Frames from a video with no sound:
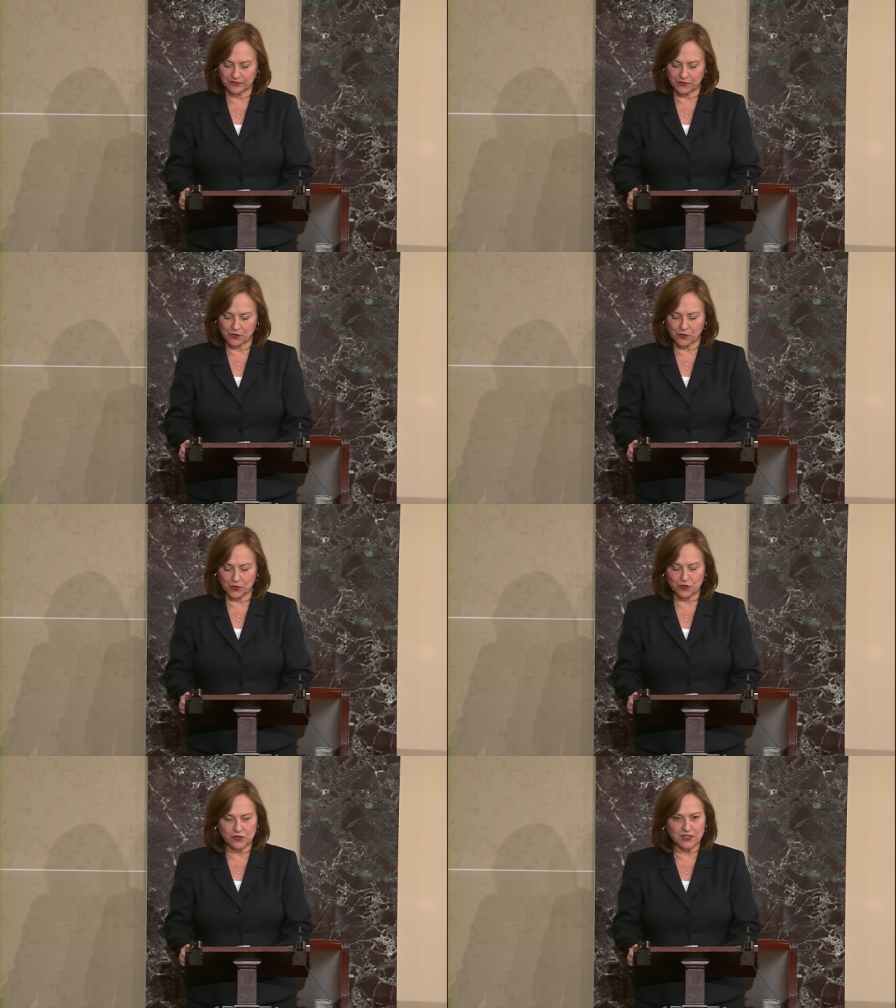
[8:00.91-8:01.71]
for the
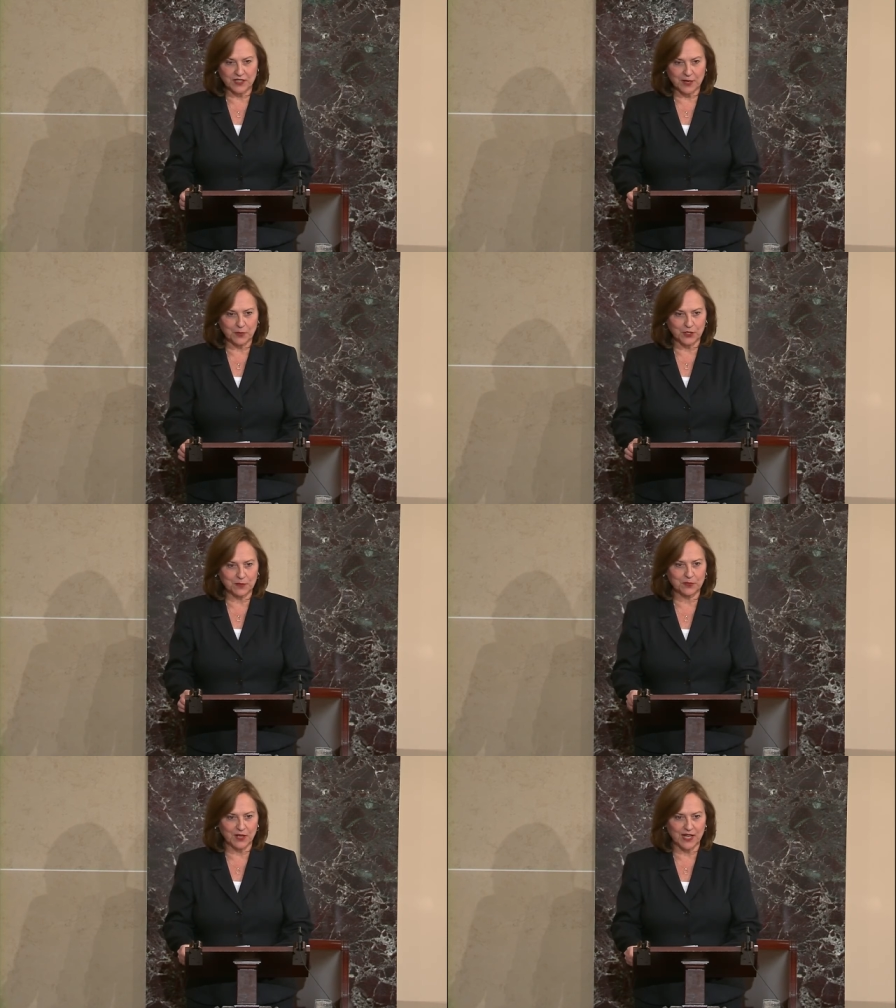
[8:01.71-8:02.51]
rules that they put
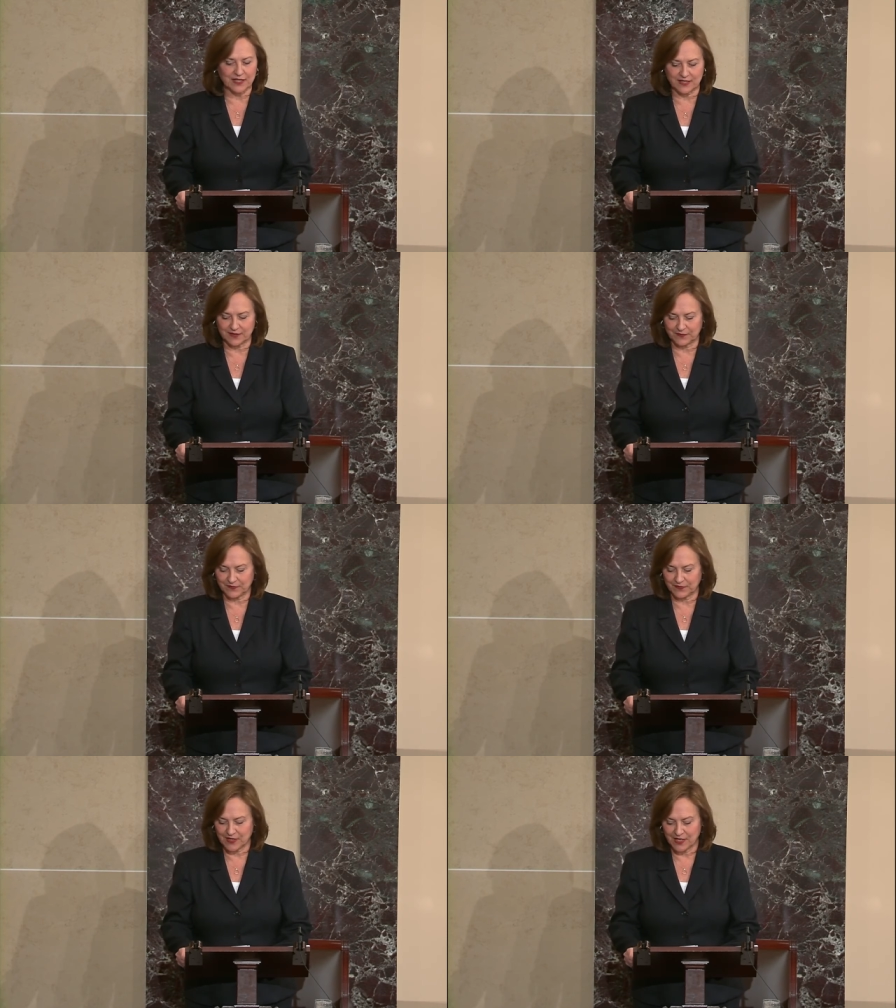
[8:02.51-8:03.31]
in place,
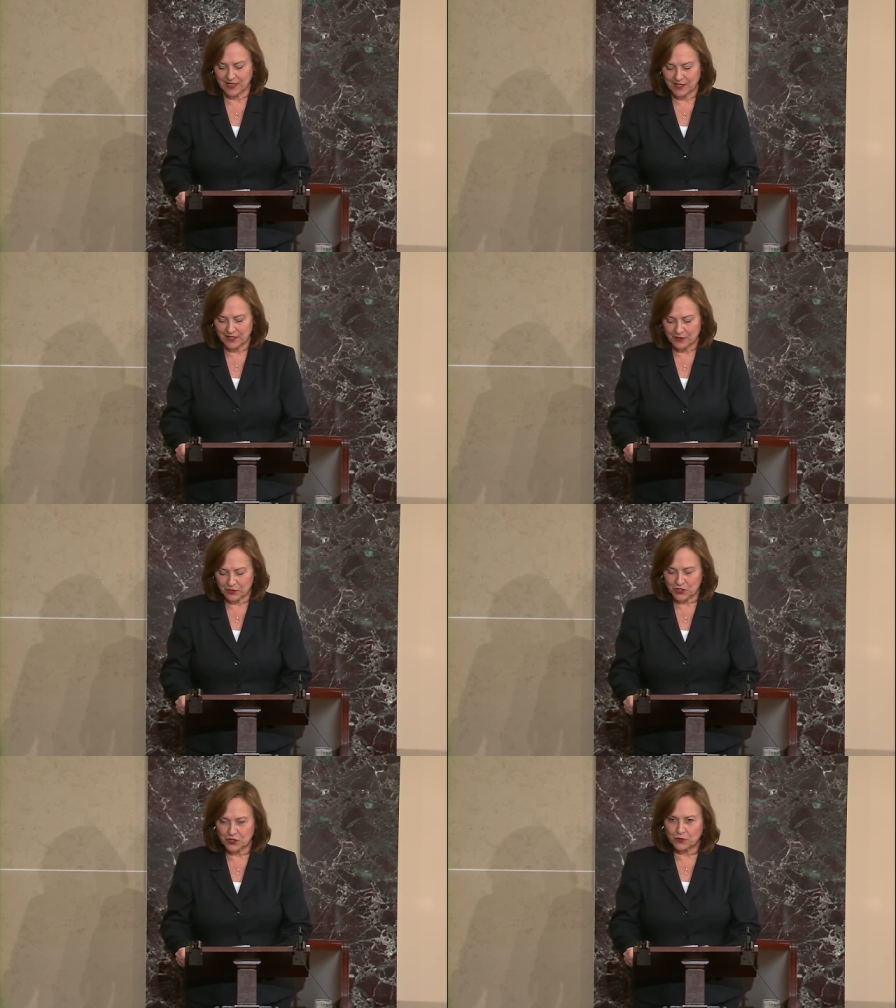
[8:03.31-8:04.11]

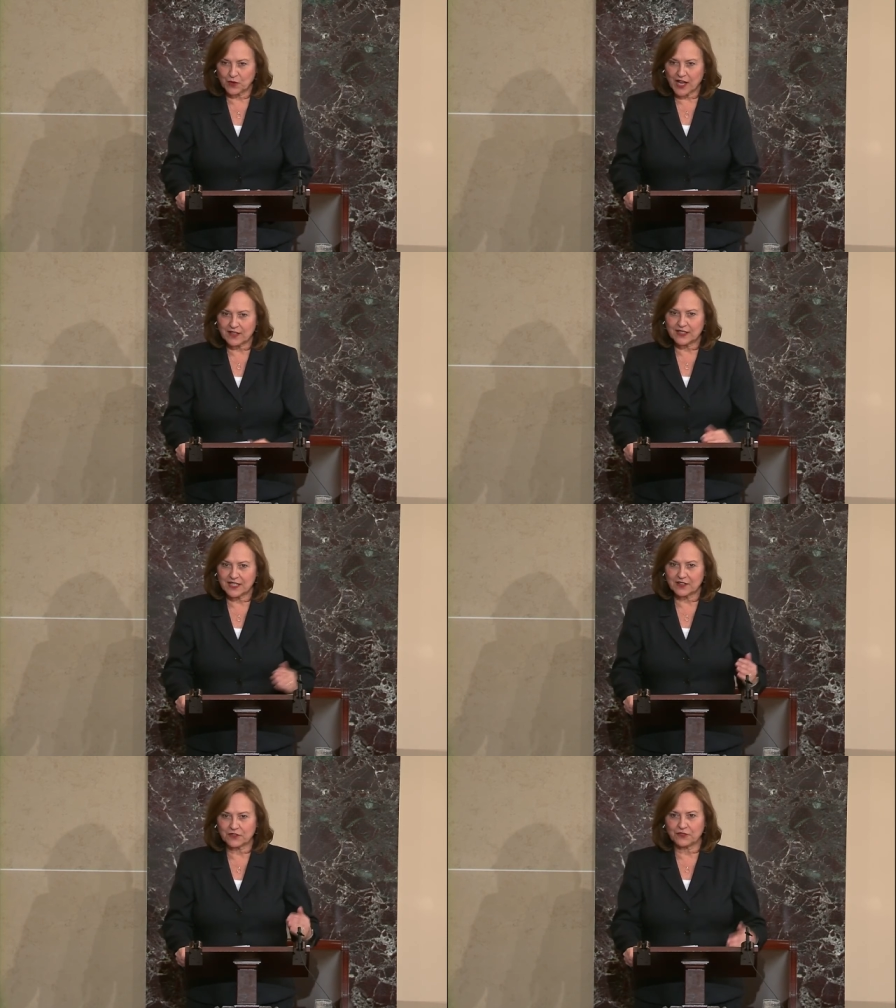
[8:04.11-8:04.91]
which
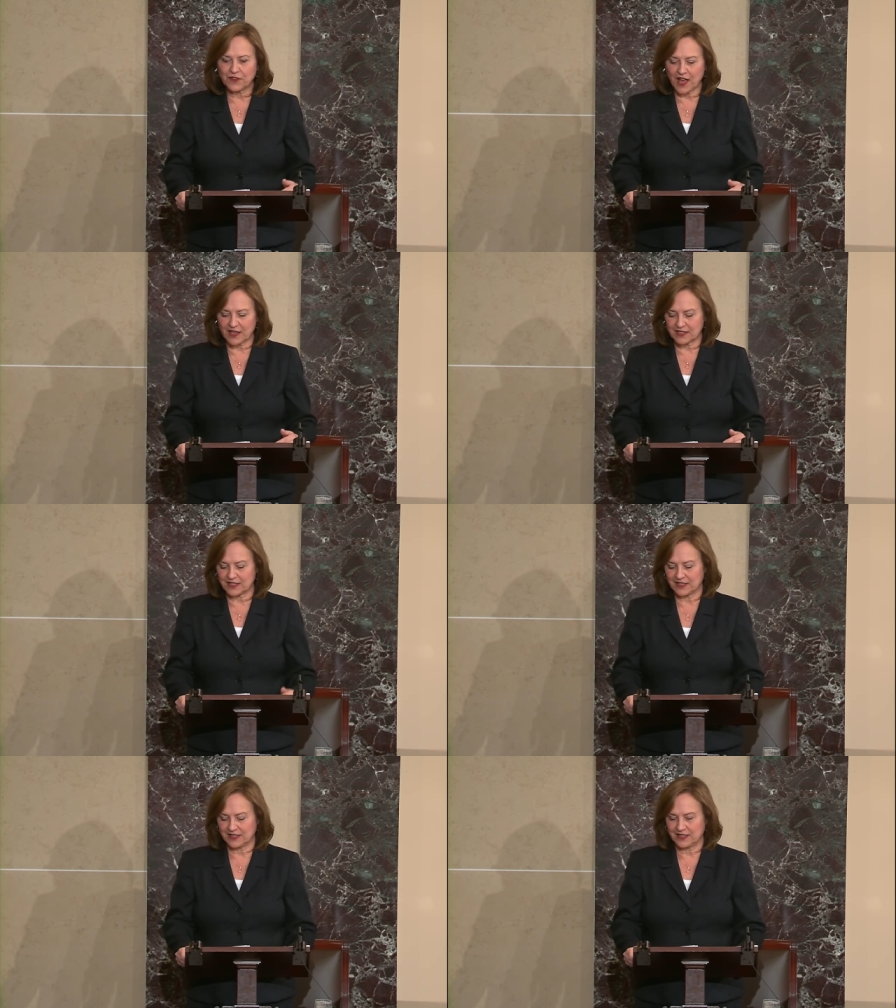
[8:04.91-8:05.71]
directly affect
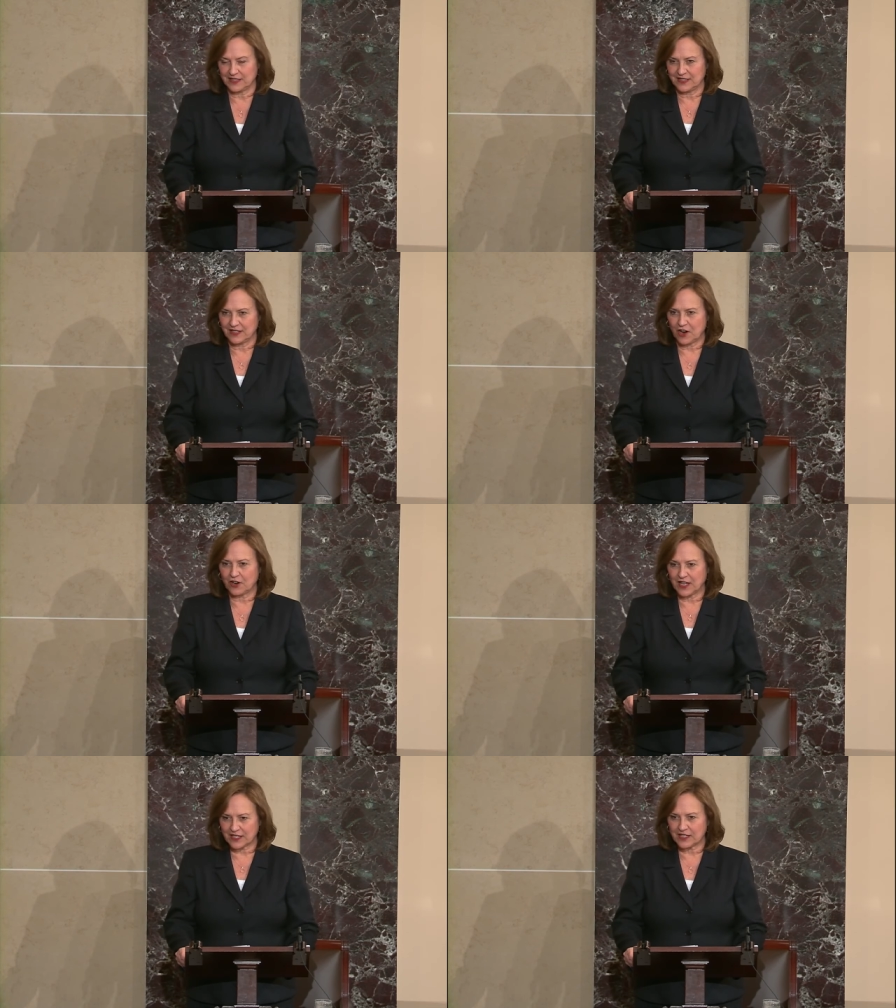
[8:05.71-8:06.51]

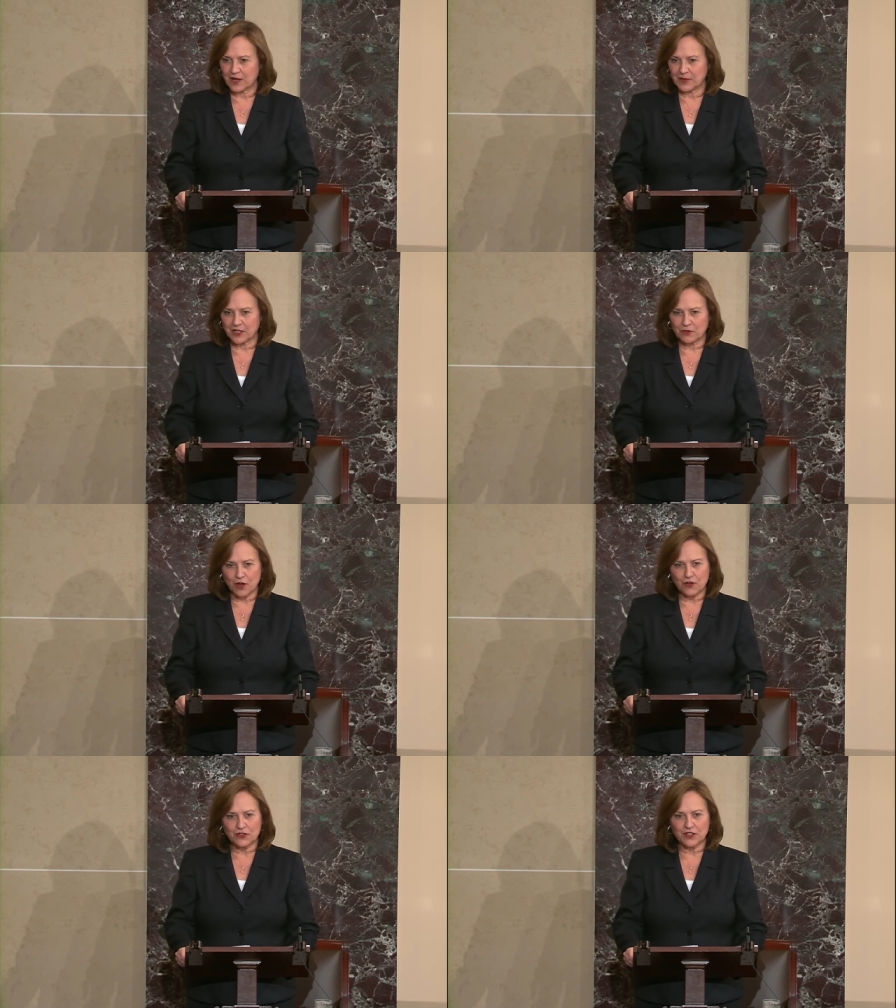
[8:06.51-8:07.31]
our economic
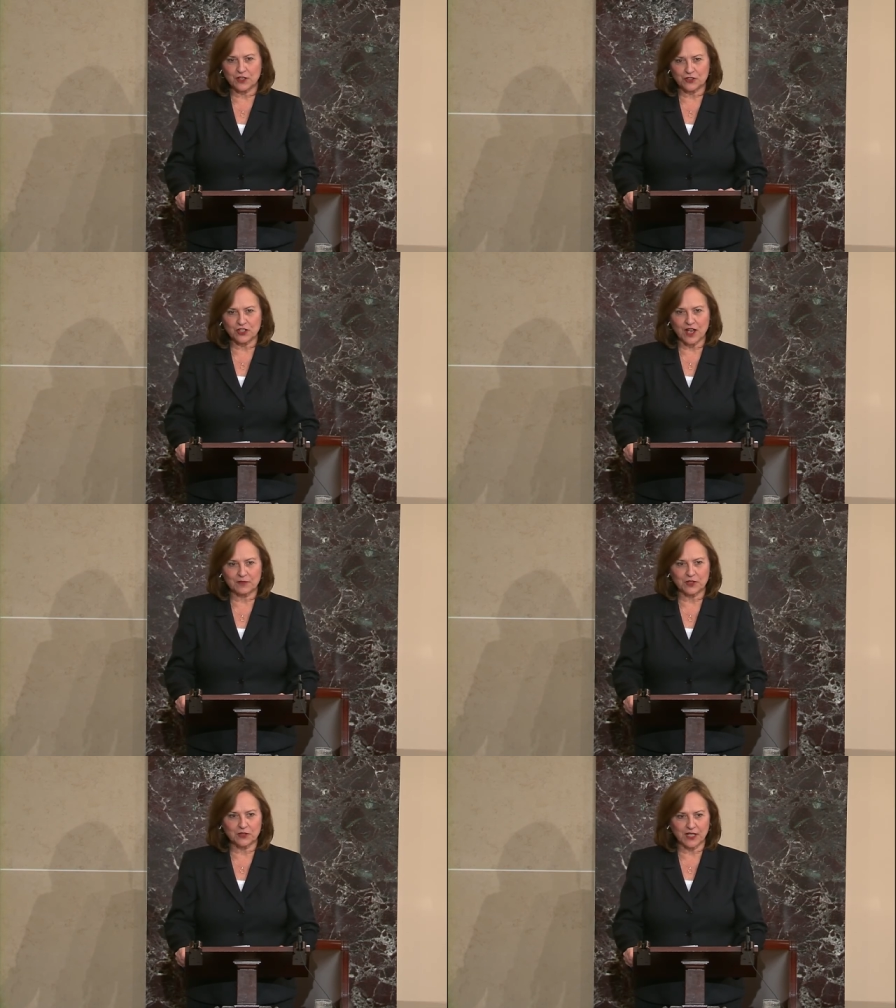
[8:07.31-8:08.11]
growth and our
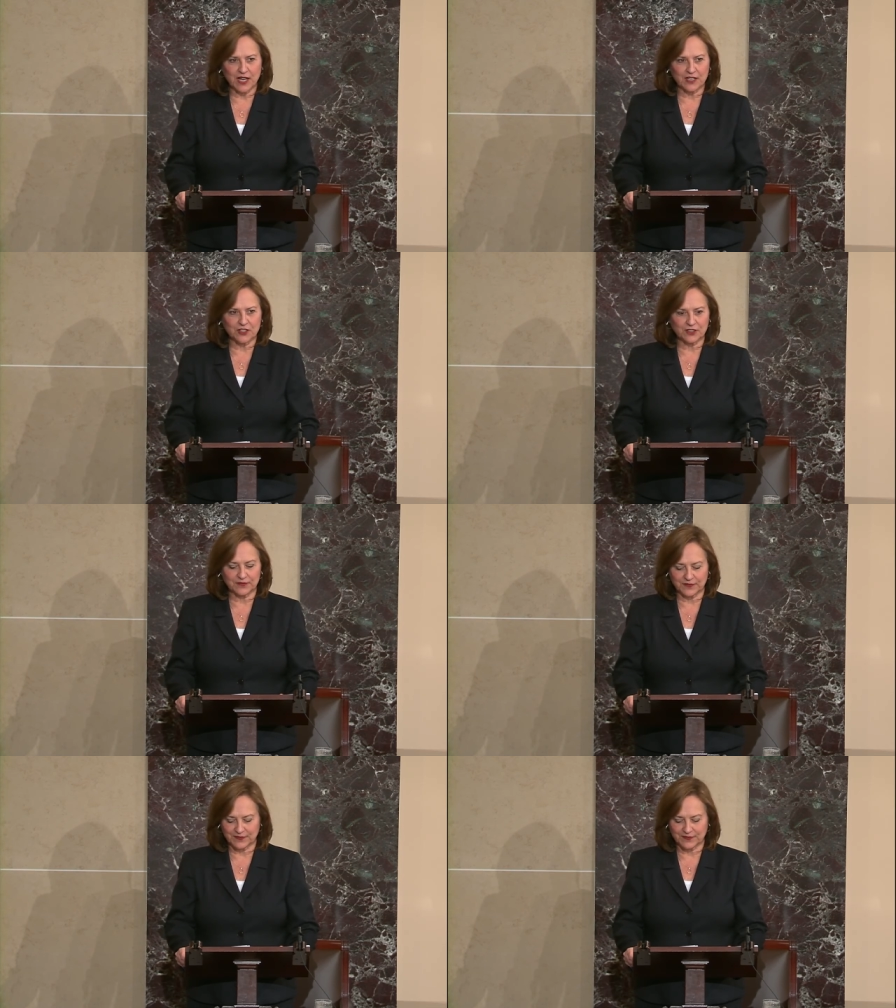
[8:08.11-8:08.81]
job creation.